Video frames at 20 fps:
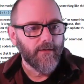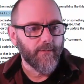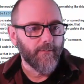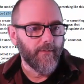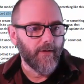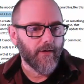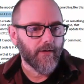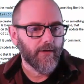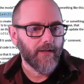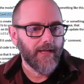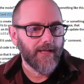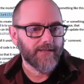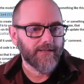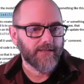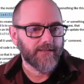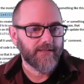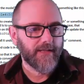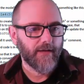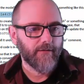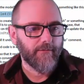The model
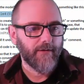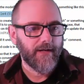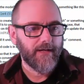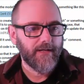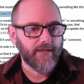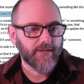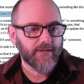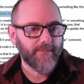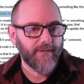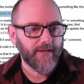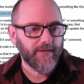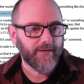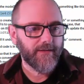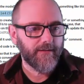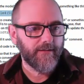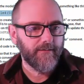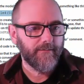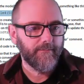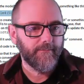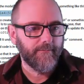has a set radius
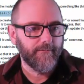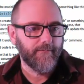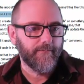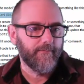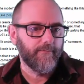method,